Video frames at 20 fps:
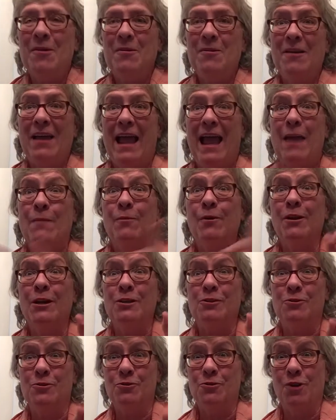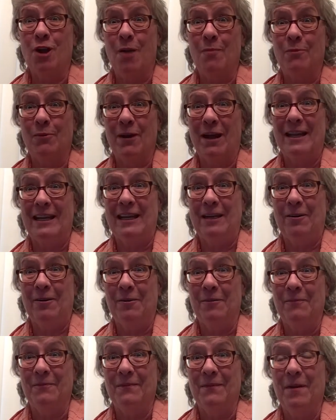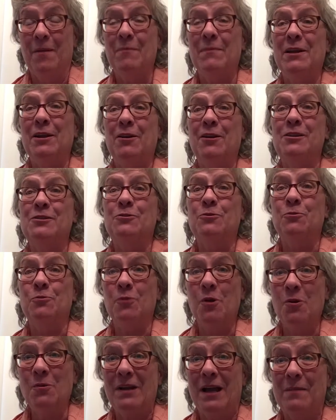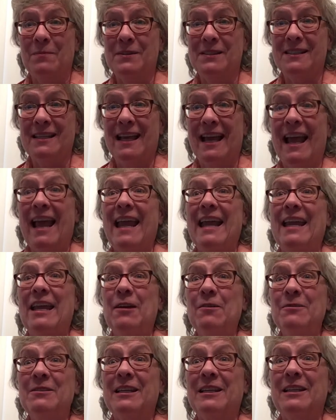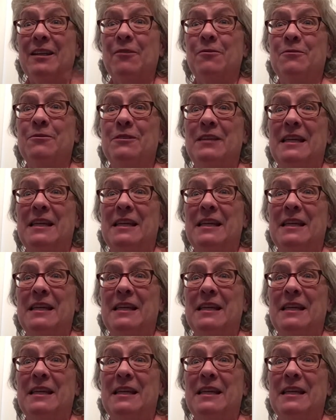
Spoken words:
And we're going to stop right here, because grown-ups, here's a literacy